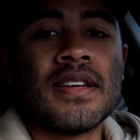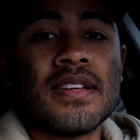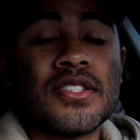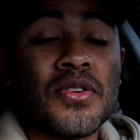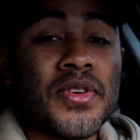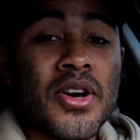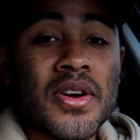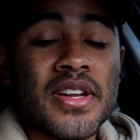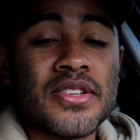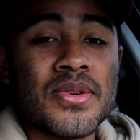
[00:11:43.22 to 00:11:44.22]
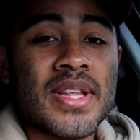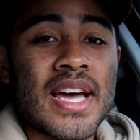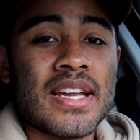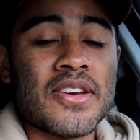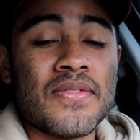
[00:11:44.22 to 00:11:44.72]
So if you are going to do
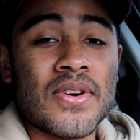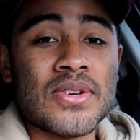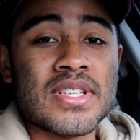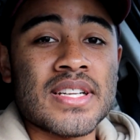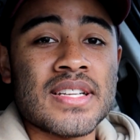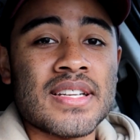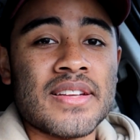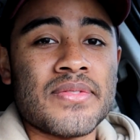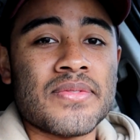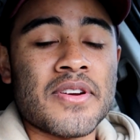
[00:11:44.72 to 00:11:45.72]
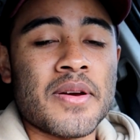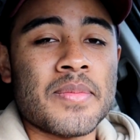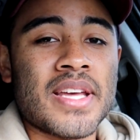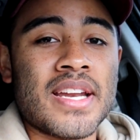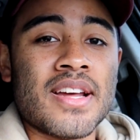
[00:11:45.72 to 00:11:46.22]
that conversion
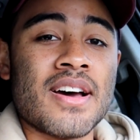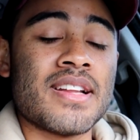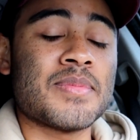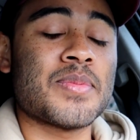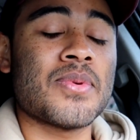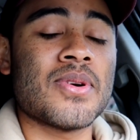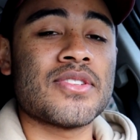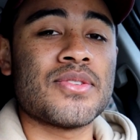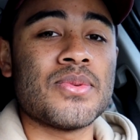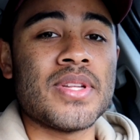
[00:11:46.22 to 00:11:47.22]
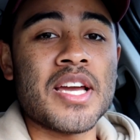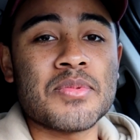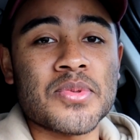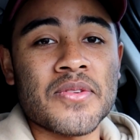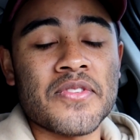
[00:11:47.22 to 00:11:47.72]
from the non-M Sport to the M
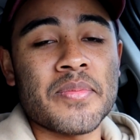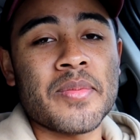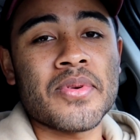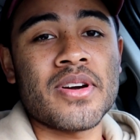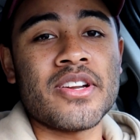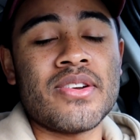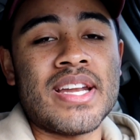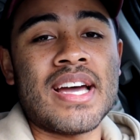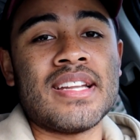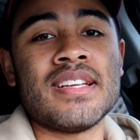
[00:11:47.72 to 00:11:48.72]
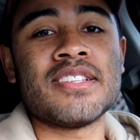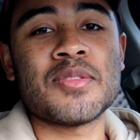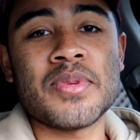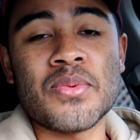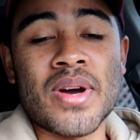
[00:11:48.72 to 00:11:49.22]
Sport front bumper on your E90,
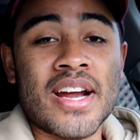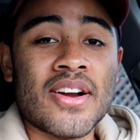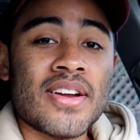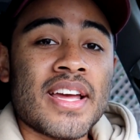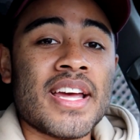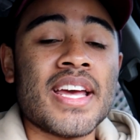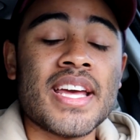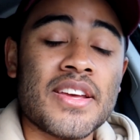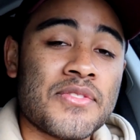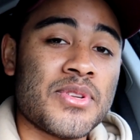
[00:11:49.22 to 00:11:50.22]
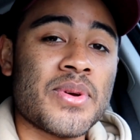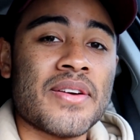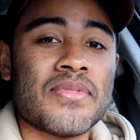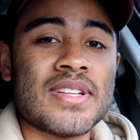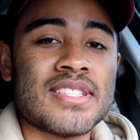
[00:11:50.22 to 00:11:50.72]
just beware. If you do
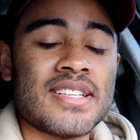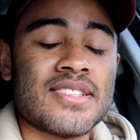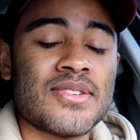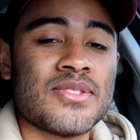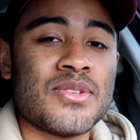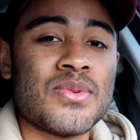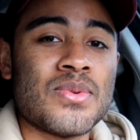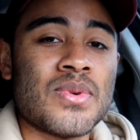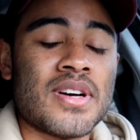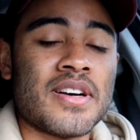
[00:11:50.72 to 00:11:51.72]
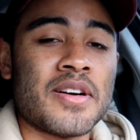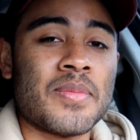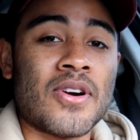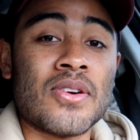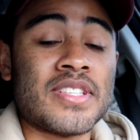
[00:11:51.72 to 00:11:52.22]
have front sensors, you
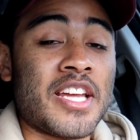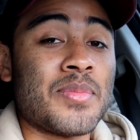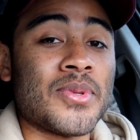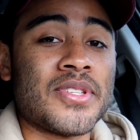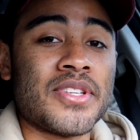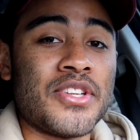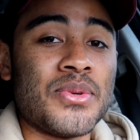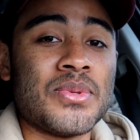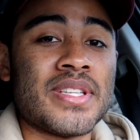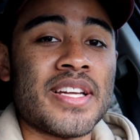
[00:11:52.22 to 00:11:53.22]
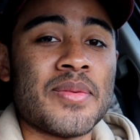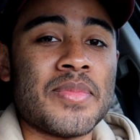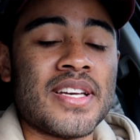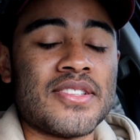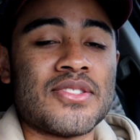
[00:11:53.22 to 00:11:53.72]
aren't able to use them
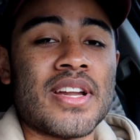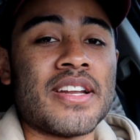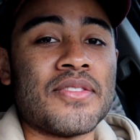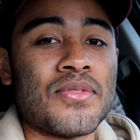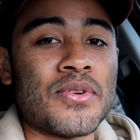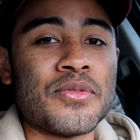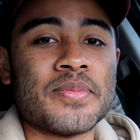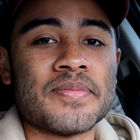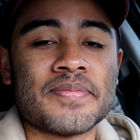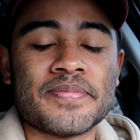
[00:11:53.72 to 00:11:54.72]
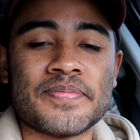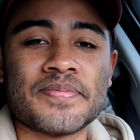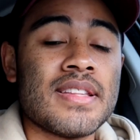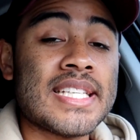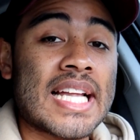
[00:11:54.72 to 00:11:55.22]
because there's not enough room.
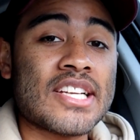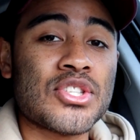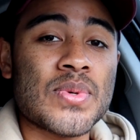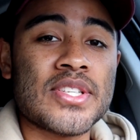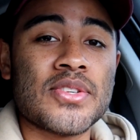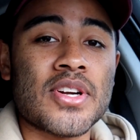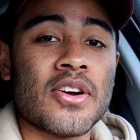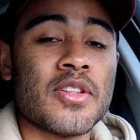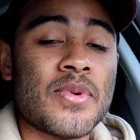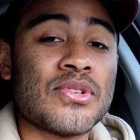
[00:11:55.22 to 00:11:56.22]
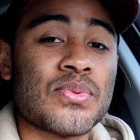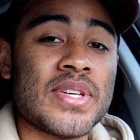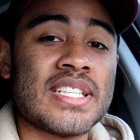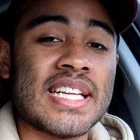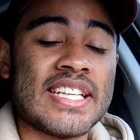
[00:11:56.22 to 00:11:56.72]
These last 2 issues are the most
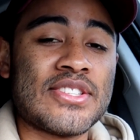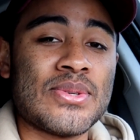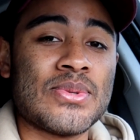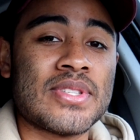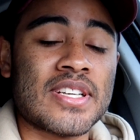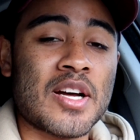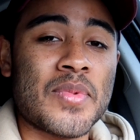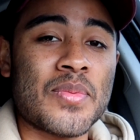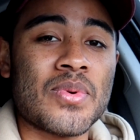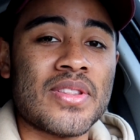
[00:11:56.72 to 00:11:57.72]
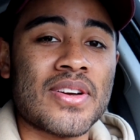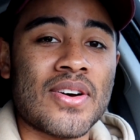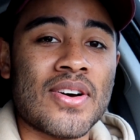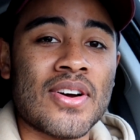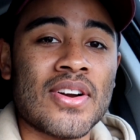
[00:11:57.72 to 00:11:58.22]
recent issues to come up with the
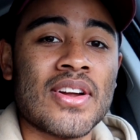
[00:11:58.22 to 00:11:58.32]
car.